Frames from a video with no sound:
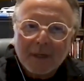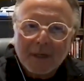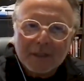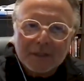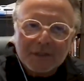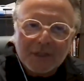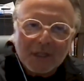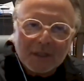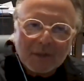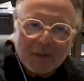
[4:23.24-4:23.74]
a
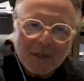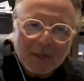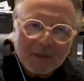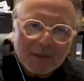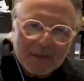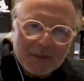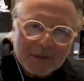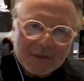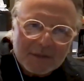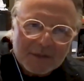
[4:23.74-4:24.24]

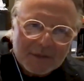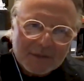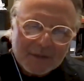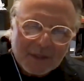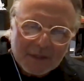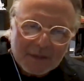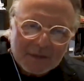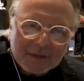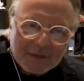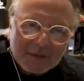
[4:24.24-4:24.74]
generator
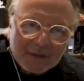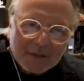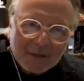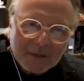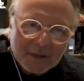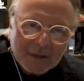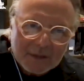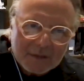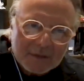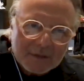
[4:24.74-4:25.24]

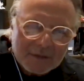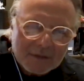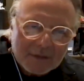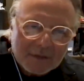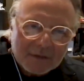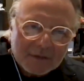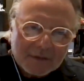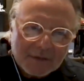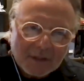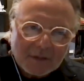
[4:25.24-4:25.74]
is
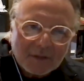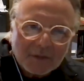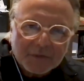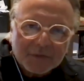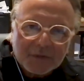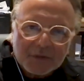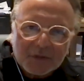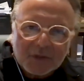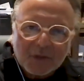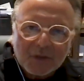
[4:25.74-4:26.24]
signaled
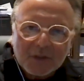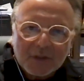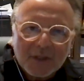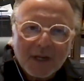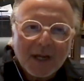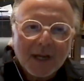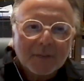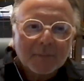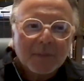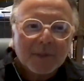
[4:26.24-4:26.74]
to turn
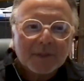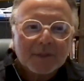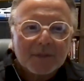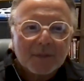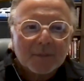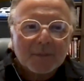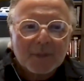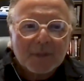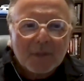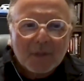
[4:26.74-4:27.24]
on by
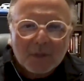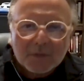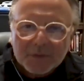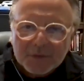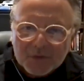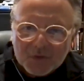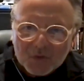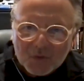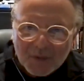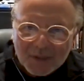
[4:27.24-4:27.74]
something called a
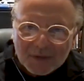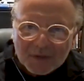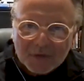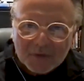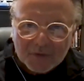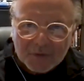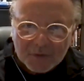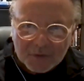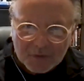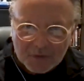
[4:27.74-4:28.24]

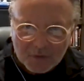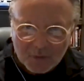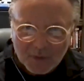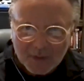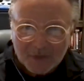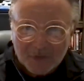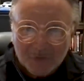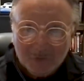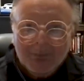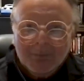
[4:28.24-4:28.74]
transfer
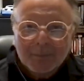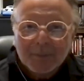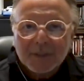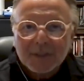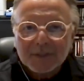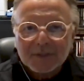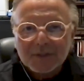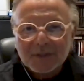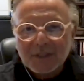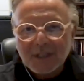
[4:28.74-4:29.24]
switch,
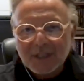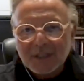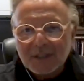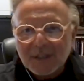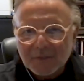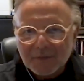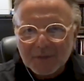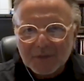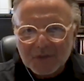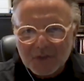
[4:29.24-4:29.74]
because you can't
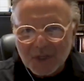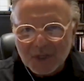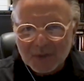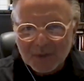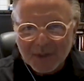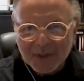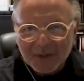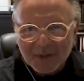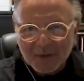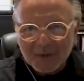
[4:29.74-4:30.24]
have the
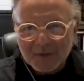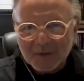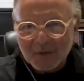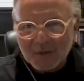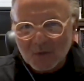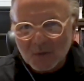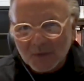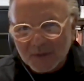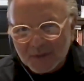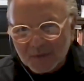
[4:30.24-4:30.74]
generator and the
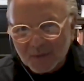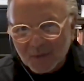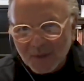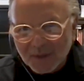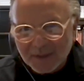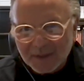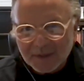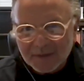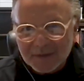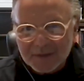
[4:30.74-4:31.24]
grid
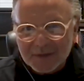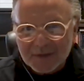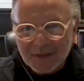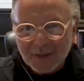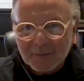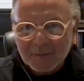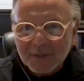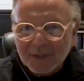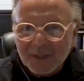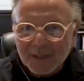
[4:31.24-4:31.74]
running at the
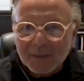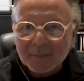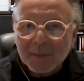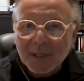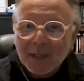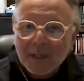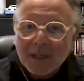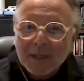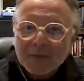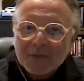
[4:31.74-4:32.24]
same time.
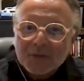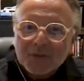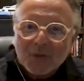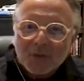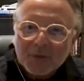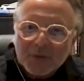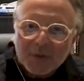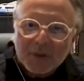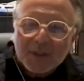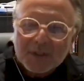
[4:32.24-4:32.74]

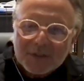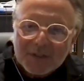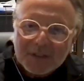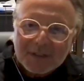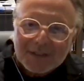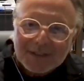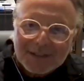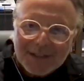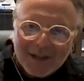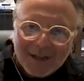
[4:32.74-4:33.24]
So there is a
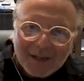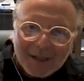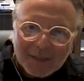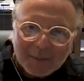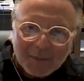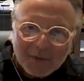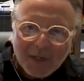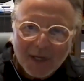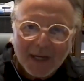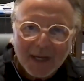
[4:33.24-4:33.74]

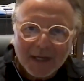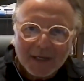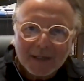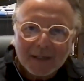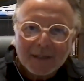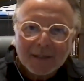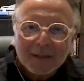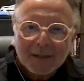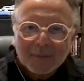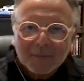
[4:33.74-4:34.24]
time lag
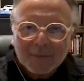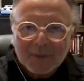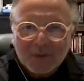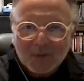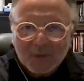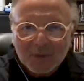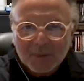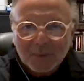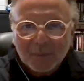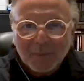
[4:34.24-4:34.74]

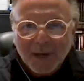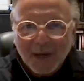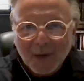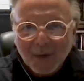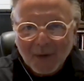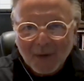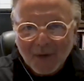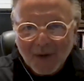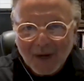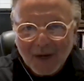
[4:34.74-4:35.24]
between
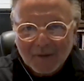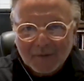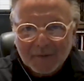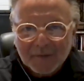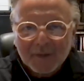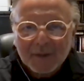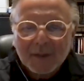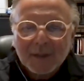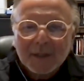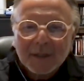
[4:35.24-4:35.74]
power
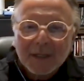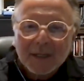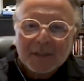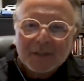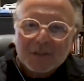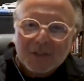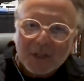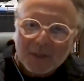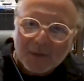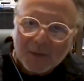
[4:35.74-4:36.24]
off
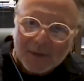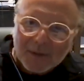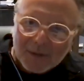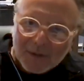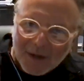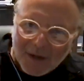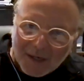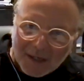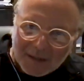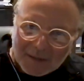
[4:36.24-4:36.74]
and
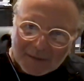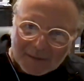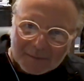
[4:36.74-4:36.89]
generator on.